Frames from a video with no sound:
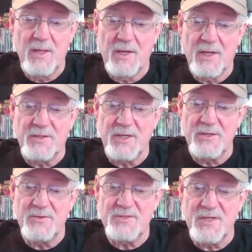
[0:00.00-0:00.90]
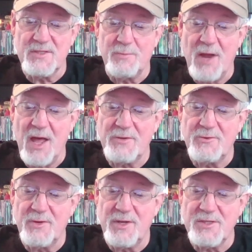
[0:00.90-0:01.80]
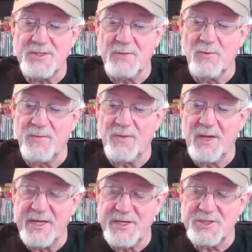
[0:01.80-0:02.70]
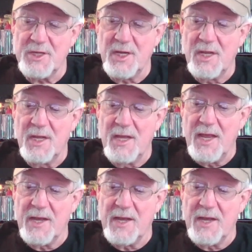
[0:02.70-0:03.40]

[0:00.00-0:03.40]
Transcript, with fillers: continues this proud tradition with The Leech, a